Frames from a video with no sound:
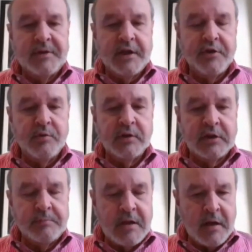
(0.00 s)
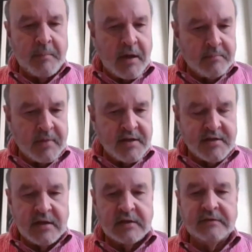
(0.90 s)
Let me tell you a little bit about
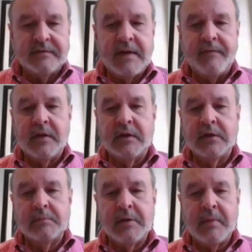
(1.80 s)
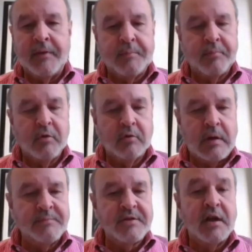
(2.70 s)
myself and then a little bit about the
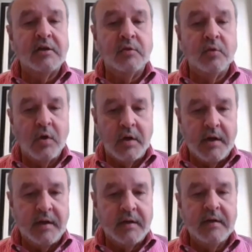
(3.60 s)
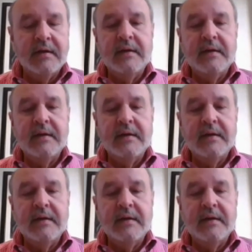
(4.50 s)
programs I coordinate.